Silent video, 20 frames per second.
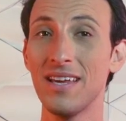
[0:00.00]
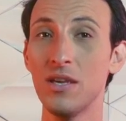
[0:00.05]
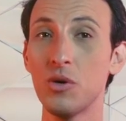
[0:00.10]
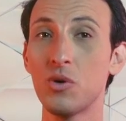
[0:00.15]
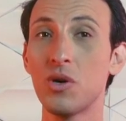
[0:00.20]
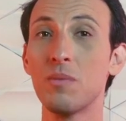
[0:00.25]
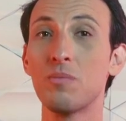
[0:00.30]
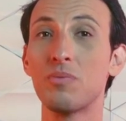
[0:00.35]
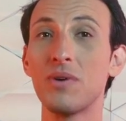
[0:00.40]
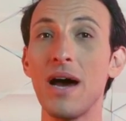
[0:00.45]
you
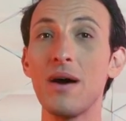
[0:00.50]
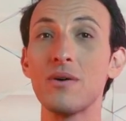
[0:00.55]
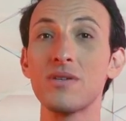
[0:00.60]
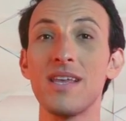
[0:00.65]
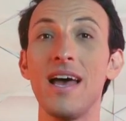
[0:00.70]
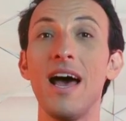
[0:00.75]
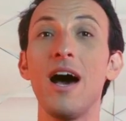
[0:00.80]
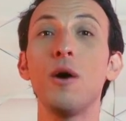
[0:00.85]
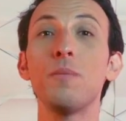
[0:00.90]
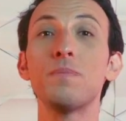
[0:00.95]
can browse
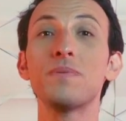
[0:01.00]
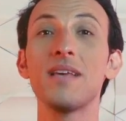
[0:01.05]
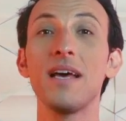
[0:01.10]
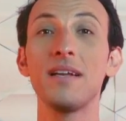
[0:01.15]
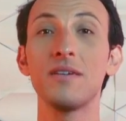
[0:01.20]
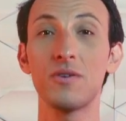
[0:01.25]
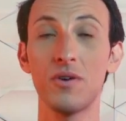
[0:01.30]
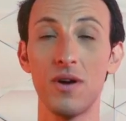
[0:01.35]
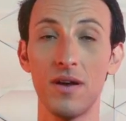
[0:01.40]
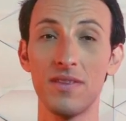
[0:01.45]
the help
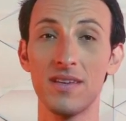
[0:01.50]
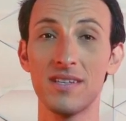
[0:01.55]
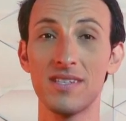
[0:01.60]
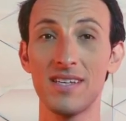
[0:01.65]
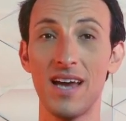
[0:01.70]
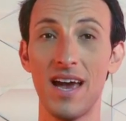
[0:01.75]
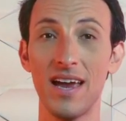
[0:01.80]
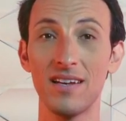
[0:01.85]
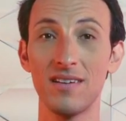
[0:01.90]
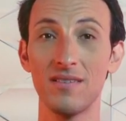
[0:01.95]
center on the
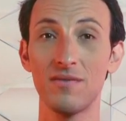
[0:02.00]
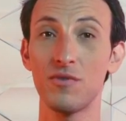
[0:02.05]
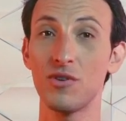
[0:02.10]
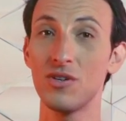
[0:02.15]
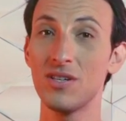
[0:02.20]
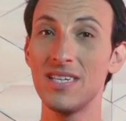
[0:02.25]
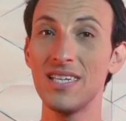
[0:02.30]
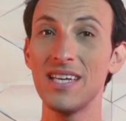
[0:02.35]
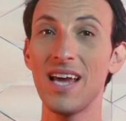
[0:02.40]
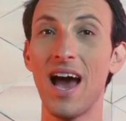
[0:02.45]
site for
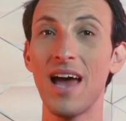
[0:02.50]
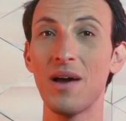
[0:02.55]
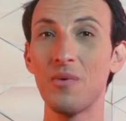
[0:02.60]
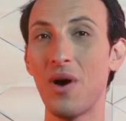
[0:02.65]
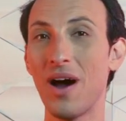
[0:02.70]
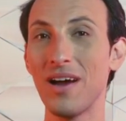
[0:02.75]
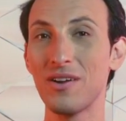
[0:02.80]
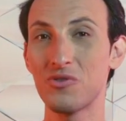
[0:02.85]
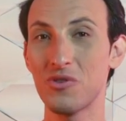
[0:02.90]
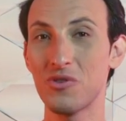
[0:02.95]
DIY